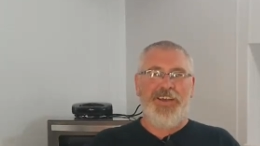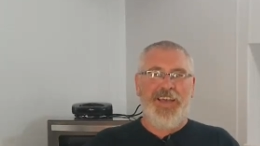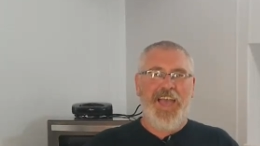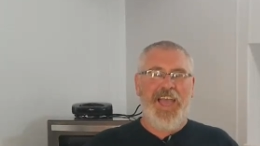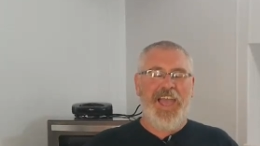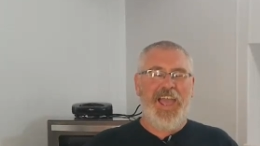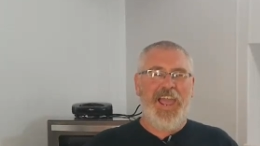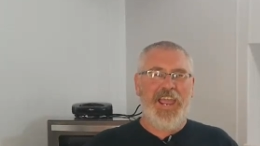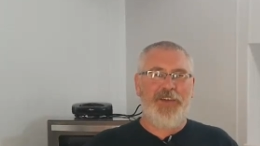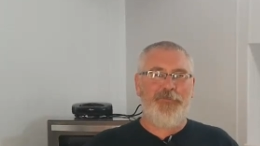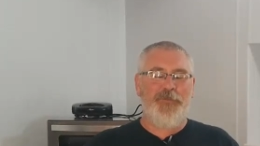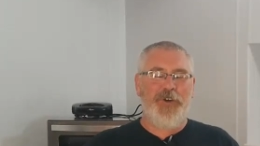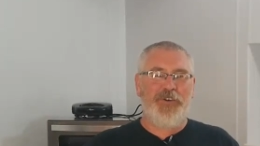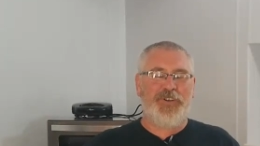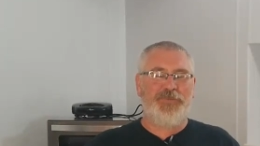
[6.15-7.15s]
Hey,
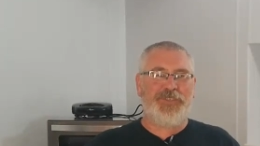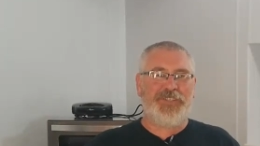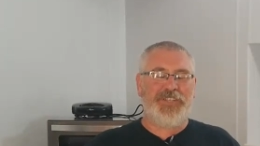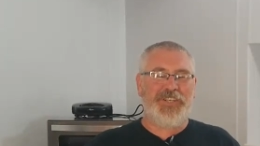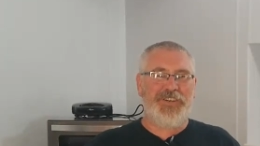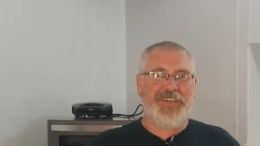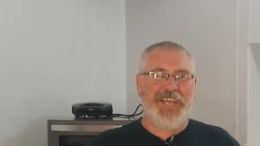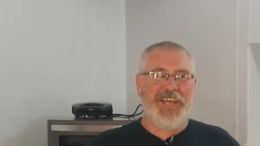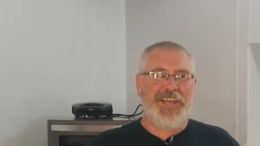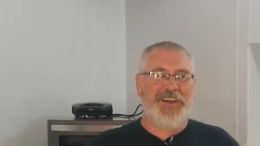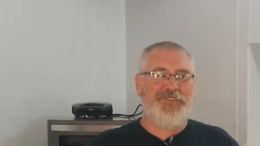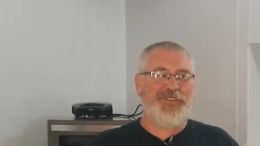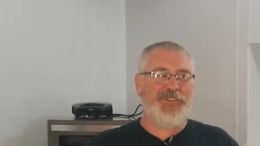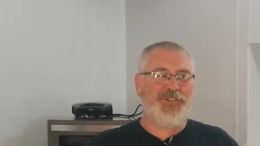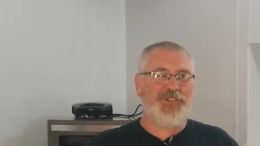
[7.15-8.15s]
and welcome to the
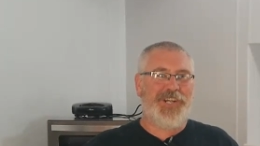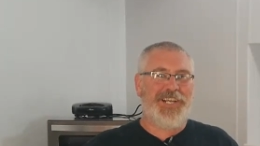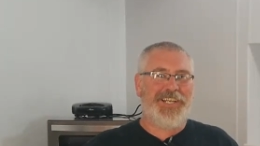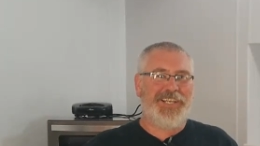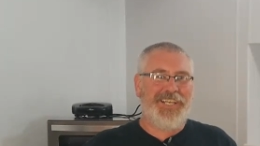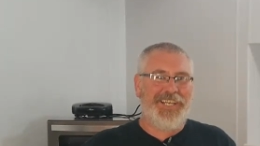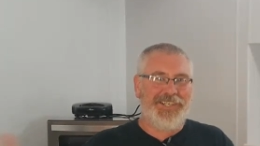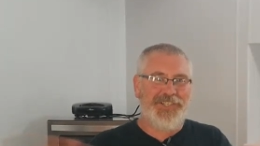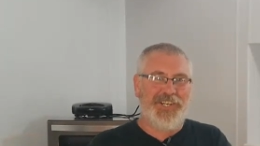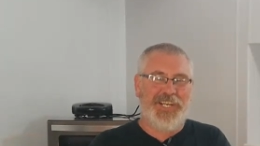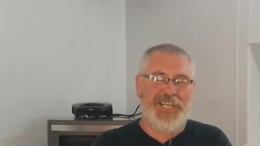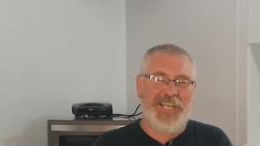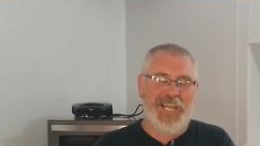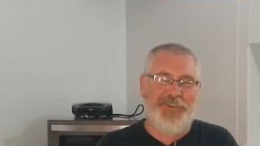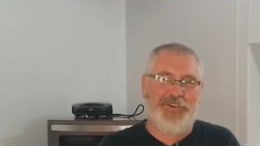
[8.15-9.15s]
UKHarvest Training
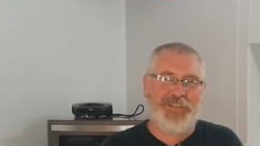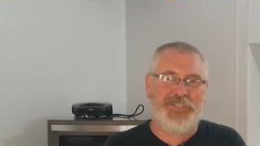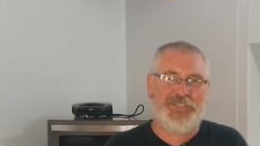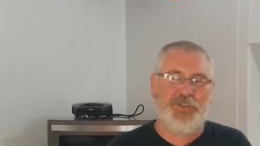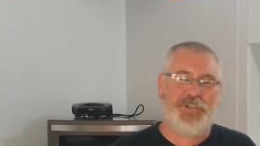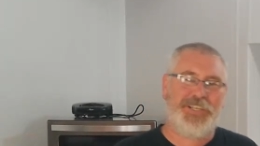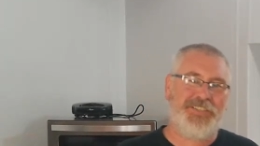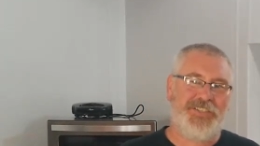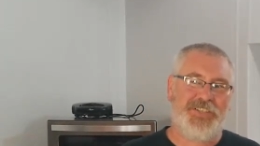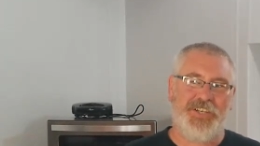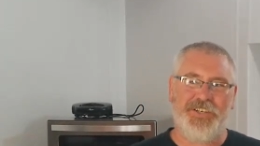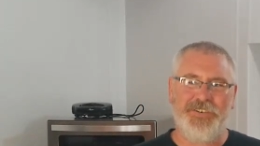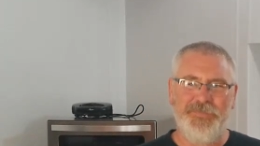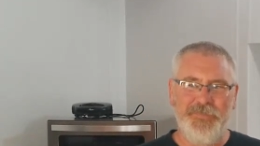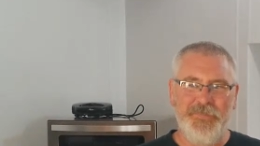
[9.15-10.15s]
Kitchen here in
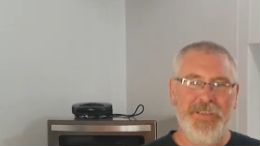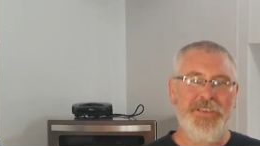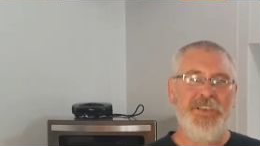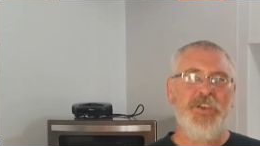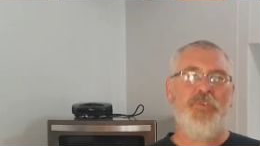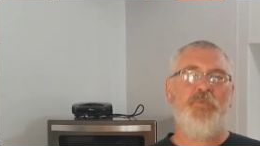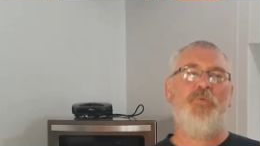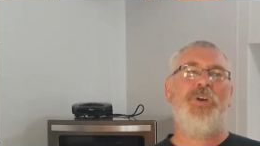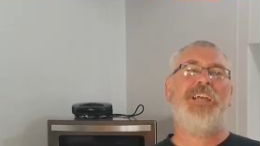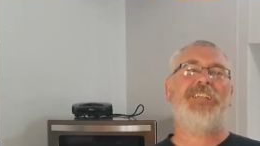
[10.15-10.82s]
Donington, where